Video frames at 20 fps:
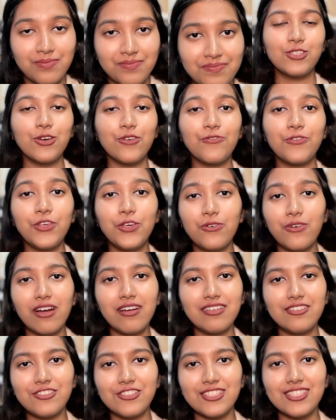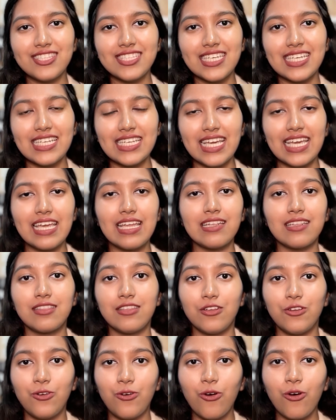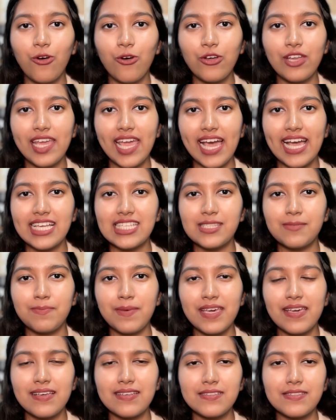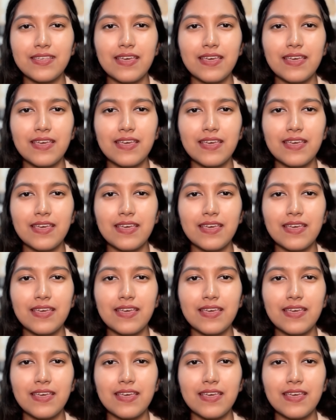So if you are interested in the no-code AI space,